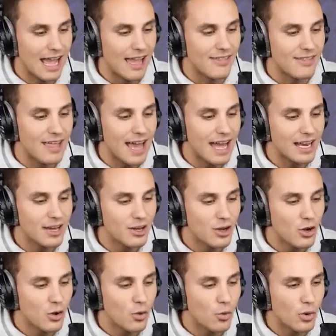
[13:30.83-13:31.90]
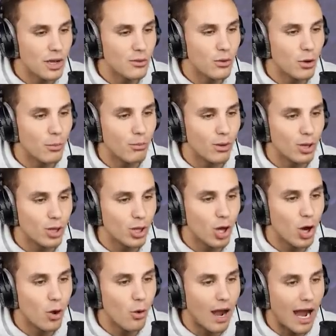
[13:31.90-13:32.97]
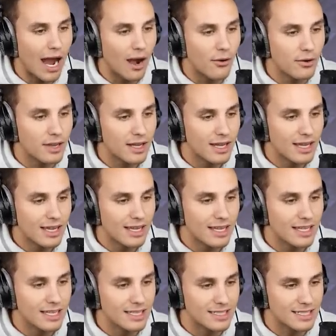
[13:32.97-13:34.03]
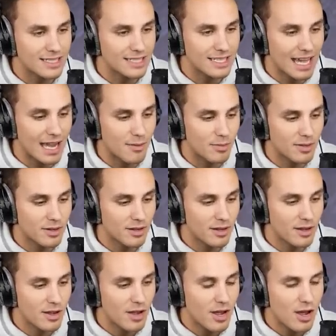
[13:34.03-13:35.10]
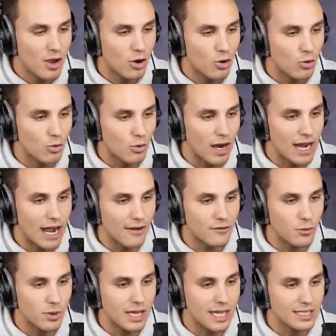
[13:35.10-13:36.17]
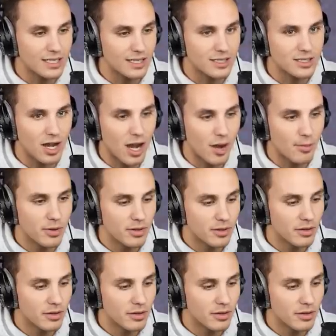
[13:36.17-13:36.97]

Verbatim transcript: And then we will blow out his escape right after we get to the top.